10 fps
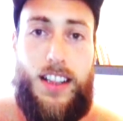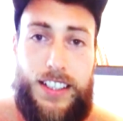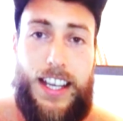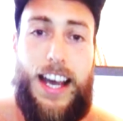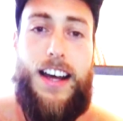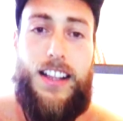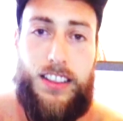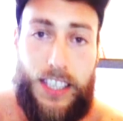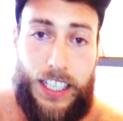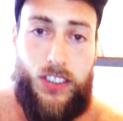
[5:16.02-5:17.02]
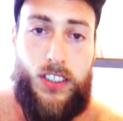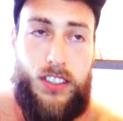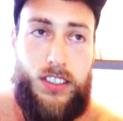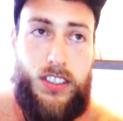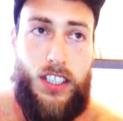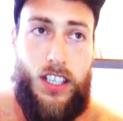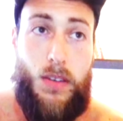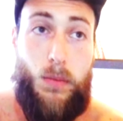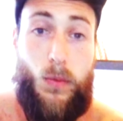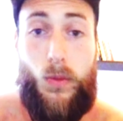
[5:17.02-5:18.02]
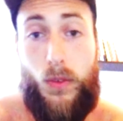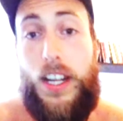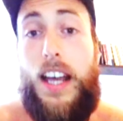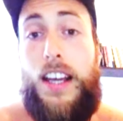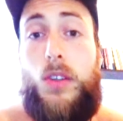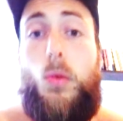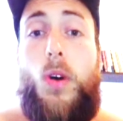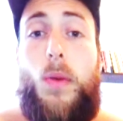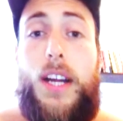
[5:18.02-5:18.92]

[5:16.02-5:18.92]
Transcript: Yeah, little. And one way